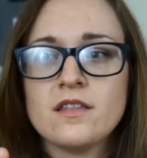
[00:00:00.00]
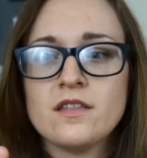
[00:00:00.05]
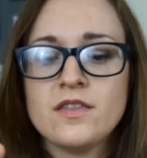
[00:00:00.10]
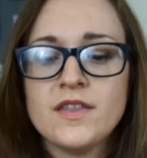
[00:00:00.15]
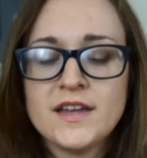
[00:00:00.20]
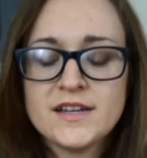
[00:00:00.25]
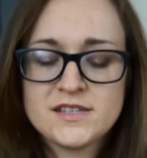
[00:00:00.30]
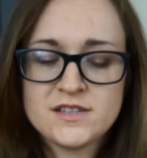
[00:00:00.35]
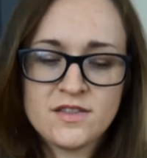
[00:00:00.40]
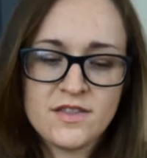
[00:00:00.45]

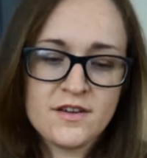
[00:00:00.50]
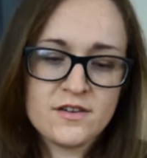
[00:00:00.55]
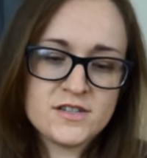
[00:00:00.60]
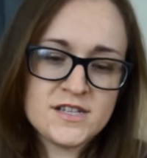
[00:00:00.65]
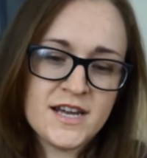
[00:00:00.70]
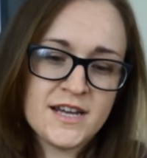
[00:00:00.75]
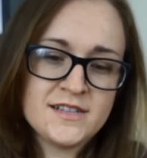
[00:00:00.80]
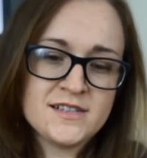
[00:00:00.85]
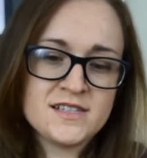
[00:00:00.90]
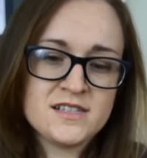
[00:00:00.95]
there
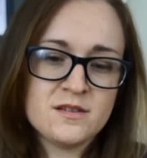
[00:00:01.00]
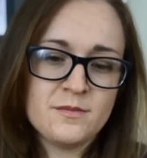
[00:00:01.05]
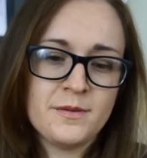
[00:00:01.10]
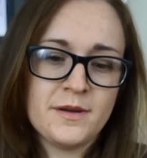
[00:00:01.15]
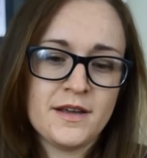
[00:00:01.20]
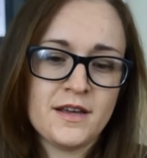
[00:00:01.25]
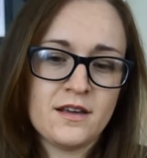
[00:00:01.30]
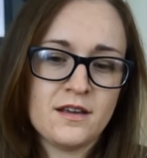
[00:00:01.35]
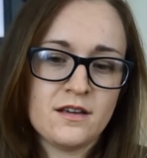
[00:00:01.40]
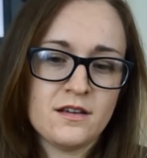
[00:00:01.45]
tends to
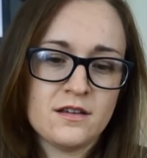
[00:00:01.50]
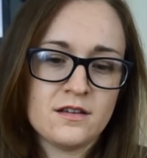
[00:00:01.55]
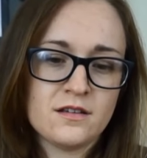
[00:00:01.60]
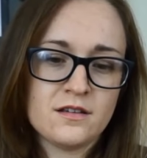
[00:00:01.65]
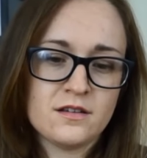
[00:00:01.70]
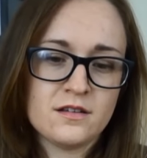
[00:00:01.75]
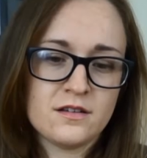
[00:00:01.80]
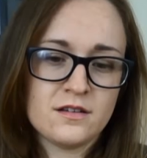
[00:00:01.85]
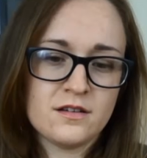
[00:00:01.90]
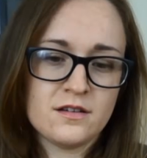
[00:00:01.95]
be
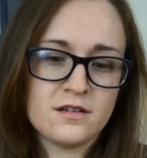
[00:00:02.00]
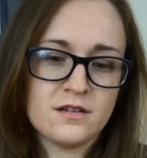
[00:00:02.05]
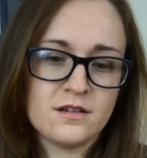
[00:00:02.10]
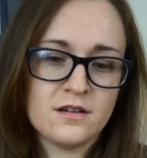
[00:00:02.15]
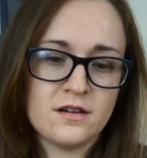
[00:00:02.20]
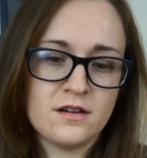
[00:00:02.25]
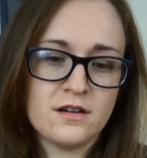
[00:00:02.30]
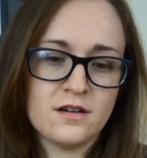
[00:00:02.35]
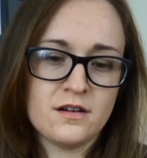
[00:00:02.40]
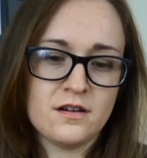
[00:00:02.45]

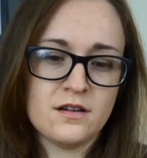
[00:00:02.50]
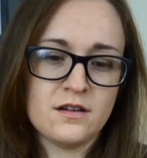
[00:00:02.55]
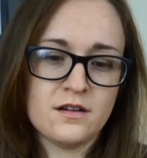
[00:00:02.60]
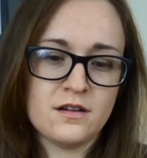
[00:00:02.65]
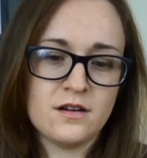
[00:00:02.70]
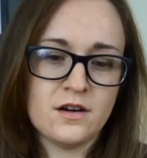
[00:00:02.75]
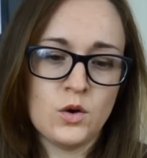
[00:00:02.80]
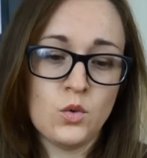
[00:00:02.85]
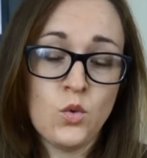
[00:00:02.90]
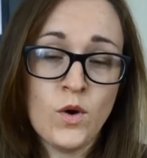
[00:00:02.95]

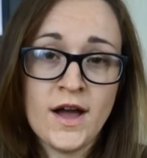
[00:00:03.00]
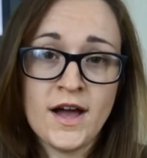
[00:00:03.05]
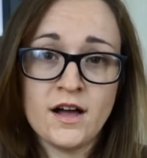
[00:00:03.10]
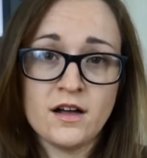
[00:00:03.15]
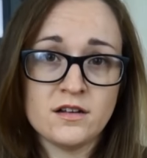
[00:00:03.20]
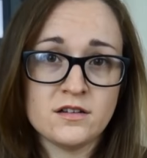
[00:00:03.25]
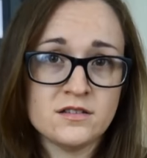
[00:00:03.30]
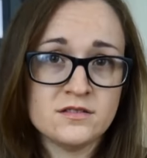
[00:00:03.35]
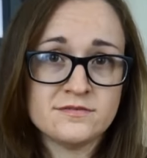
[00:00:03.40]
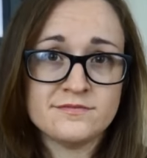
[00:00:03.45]
a
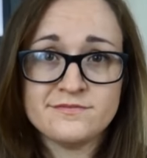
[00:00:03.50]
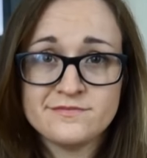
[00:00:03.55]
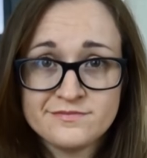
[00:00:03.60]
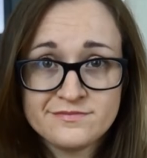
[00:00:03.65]
well,